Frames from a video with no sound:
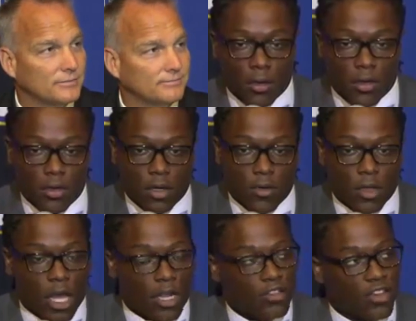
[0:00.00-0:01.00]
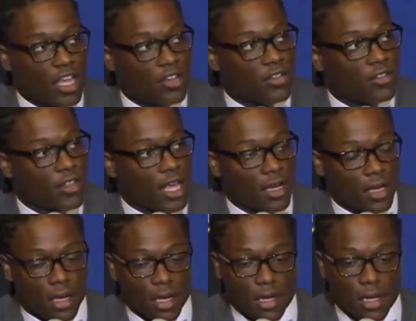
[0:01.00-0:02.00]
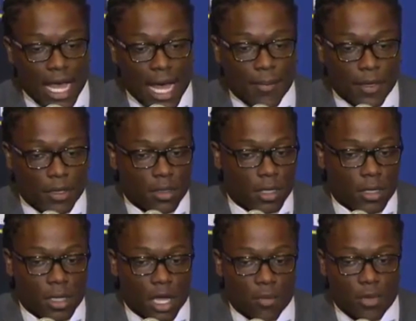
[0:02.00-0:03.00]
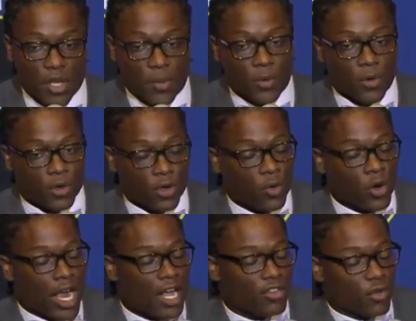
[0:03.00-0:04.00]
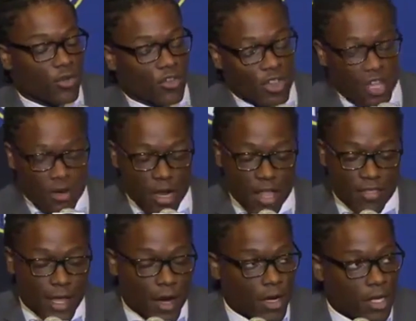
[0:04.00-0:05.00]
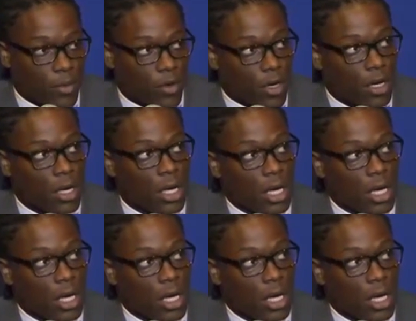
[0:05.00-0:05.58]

There are a lot of changes that happened, and a lot of people who were at Georgia that are not there anymore.